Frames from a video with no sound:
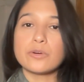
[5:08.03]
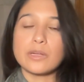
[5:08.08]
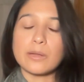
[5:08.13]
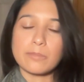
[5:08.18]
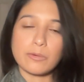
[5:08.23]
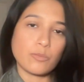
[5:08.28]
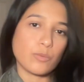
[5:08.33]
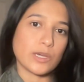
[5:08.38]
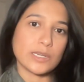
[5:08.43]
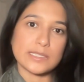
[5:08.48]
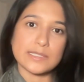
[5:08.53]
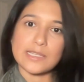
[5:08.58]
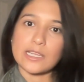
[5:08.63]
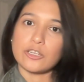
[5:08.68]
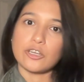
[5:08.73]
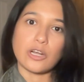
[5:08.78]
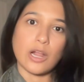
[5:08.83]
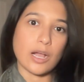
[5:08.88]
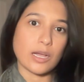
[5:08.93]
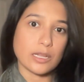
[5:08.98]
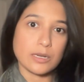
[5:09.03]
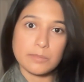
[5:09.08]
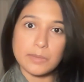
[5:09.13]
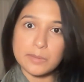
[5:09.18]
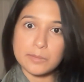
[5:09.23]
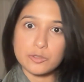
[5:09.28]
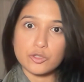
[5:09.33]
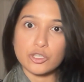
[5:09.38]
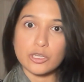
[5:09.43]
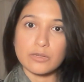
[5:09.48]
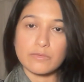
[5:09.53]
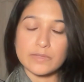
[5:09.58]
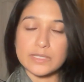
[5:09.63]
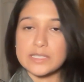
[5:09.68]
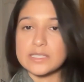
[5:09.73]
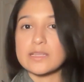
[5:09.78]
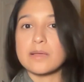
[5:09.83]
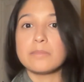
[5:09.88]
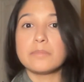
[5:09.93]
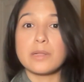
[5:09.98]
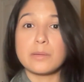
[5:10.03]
number one is that you're not going to be able to convince them.